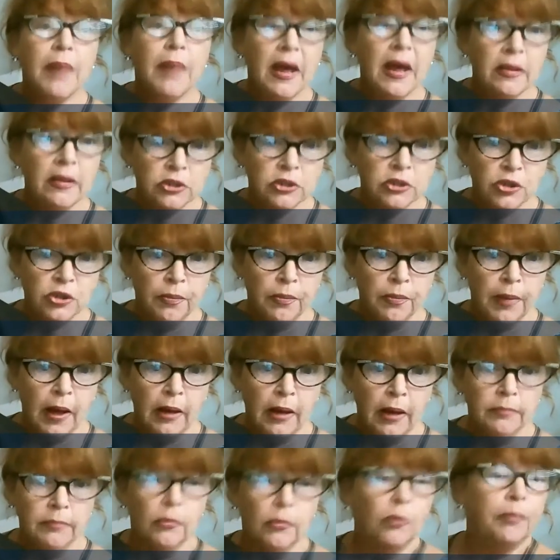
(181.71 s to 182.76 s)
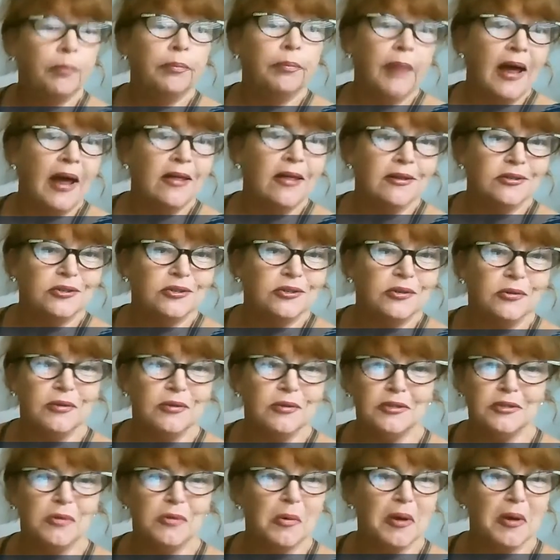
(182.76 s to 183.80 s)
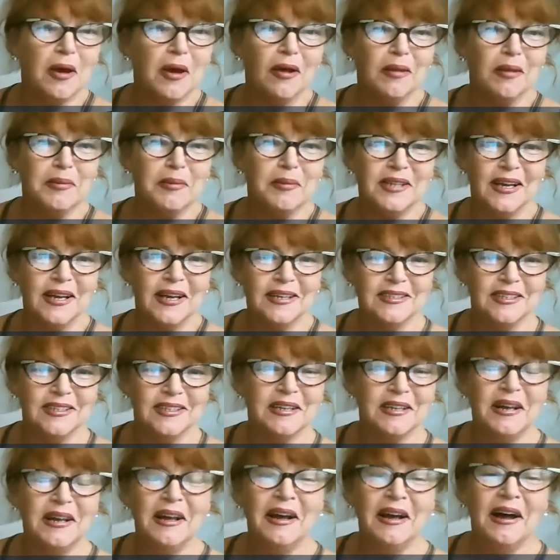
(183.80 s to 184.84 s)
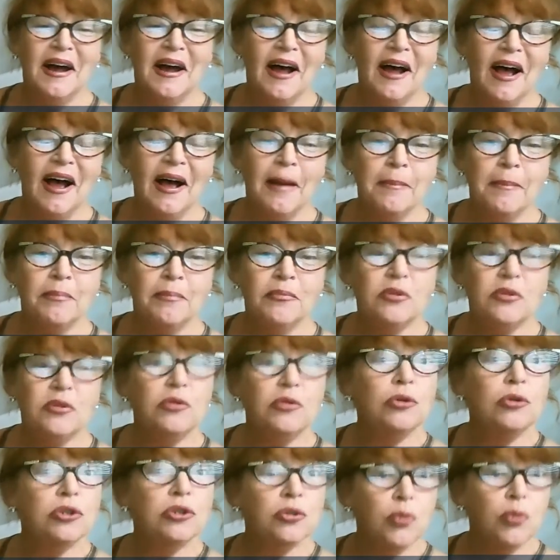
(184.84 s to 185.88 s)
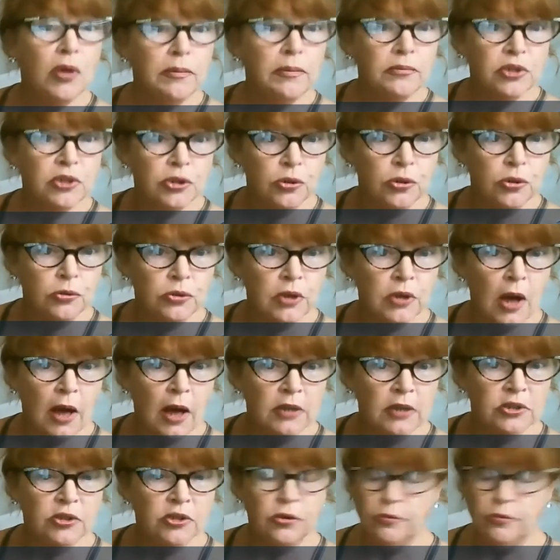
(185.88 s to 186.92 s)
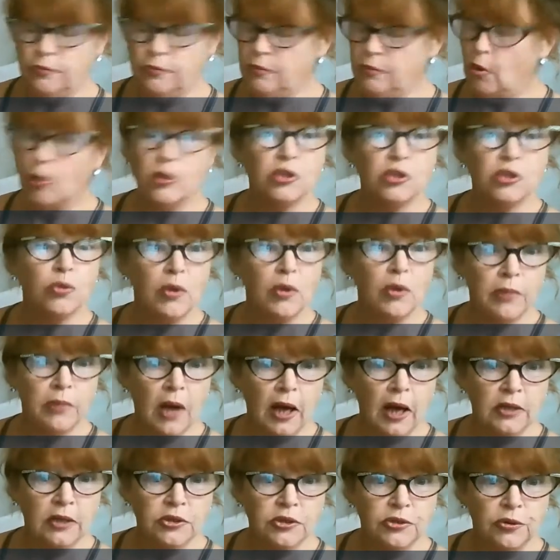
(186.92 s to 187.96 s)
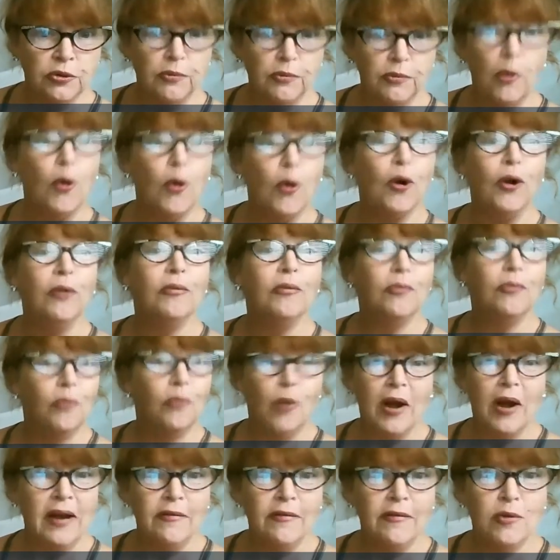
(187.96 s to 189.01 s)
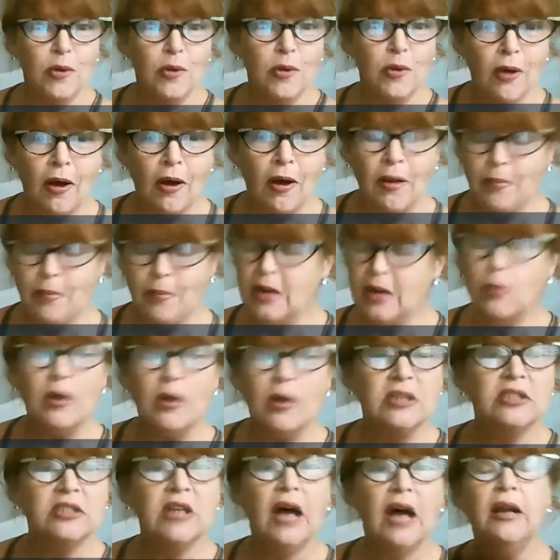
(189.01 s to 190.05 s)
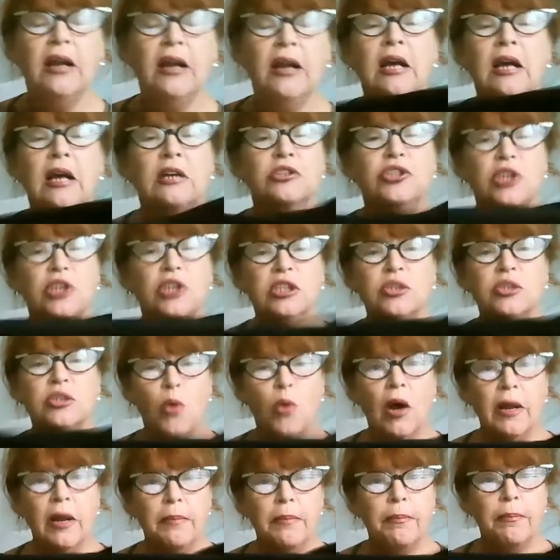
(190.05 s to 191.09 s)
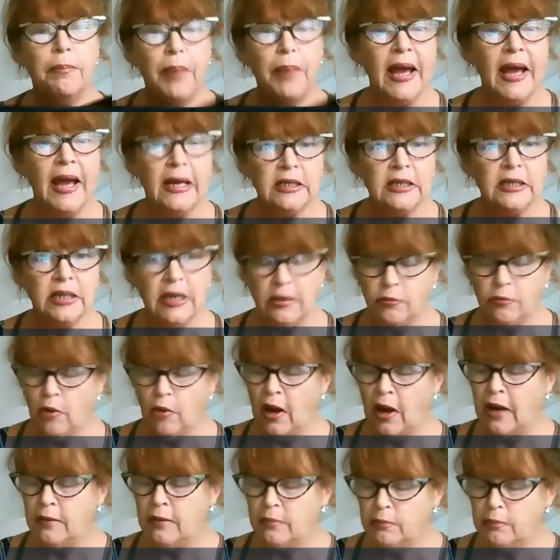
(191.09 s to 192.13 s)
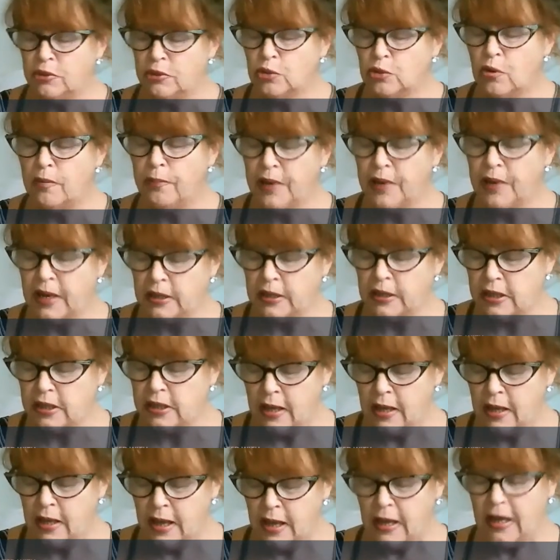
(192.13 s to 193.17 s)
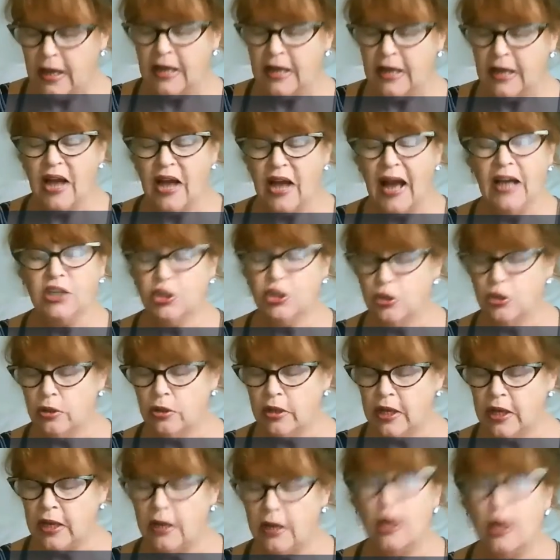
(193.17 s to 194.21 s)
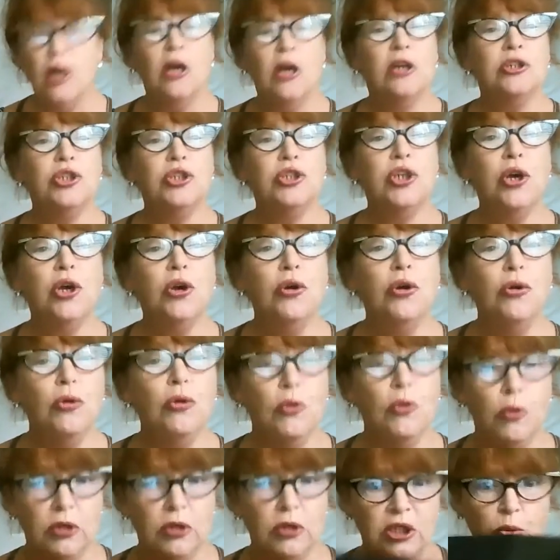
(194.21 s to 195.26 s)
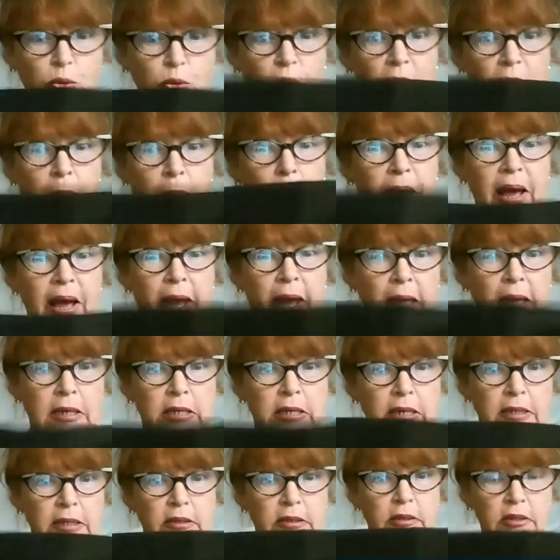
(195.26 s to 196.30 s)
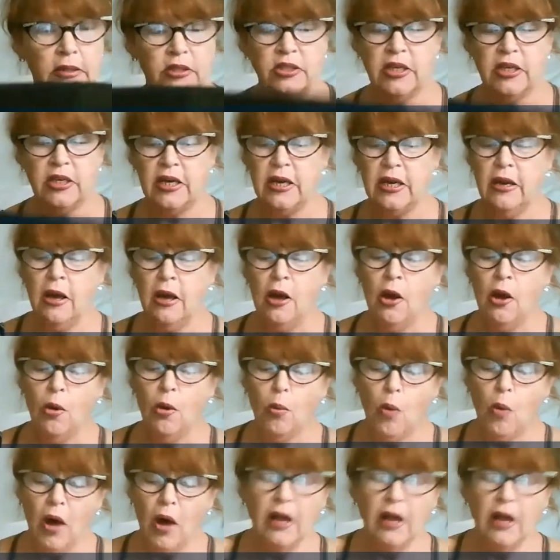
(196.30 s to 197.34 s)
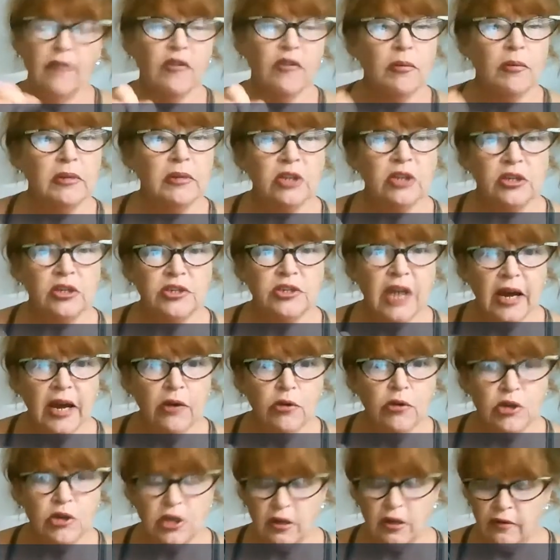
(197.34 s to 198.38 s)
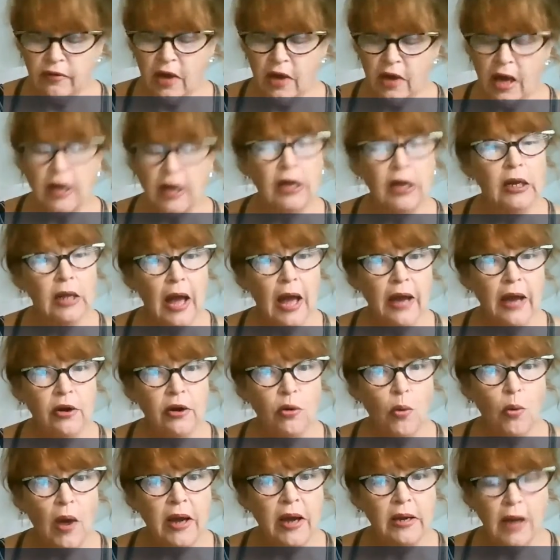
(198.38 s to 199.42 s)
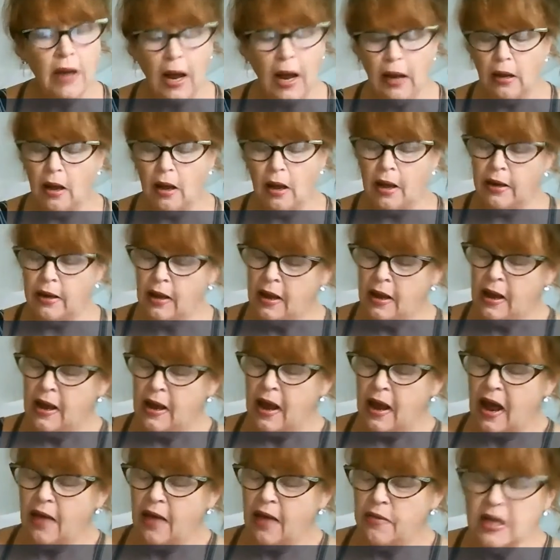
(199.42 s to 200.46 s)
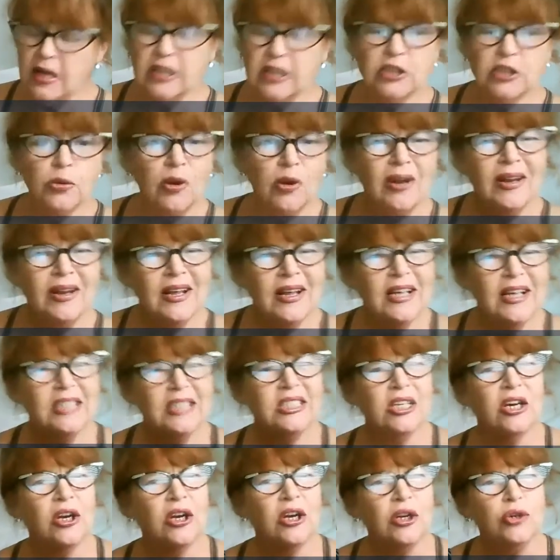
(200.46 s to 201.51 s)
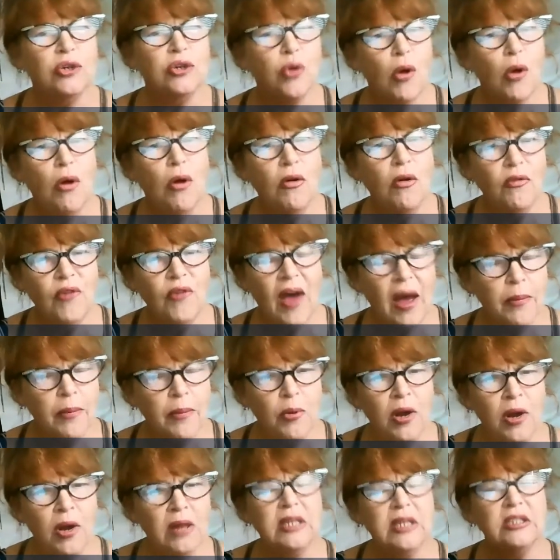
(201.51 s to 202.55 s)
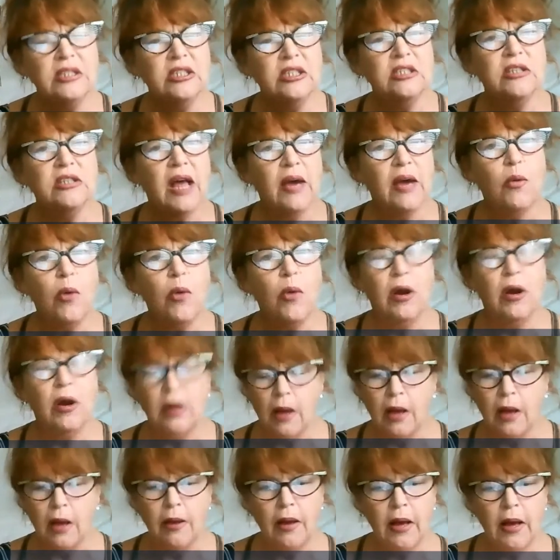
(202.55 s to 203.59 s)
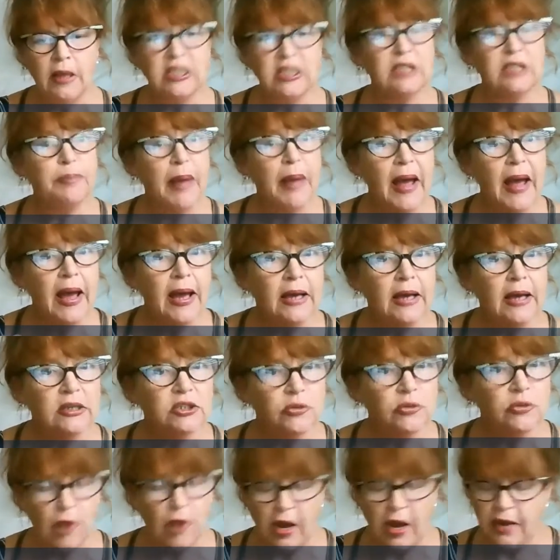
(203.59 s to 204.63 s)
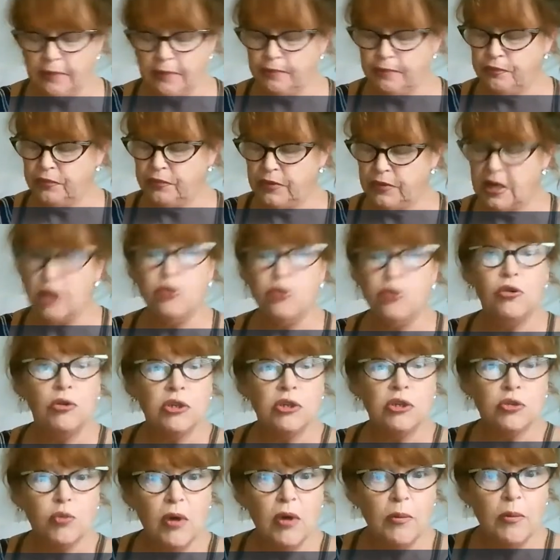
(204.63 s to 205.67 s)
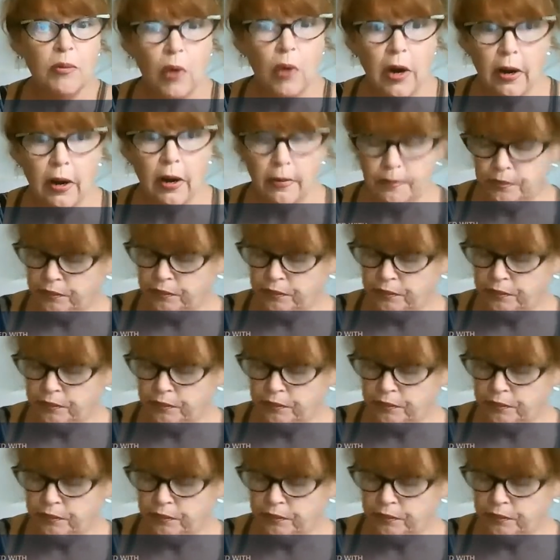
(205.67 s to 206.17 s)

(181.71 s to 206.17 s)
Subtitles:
bathing suit bottom, that's what we call them in Texas, swimsuit costume or swim costume or whatever you want to call it. But anyway, it's not just one panty, right? Swim panty. It's actually two swim panties. See, one of them is a decorative kind of lighter weight nylon, and this one, it's a control fabric. This is like wearing a Spanx, right, in your swimwear.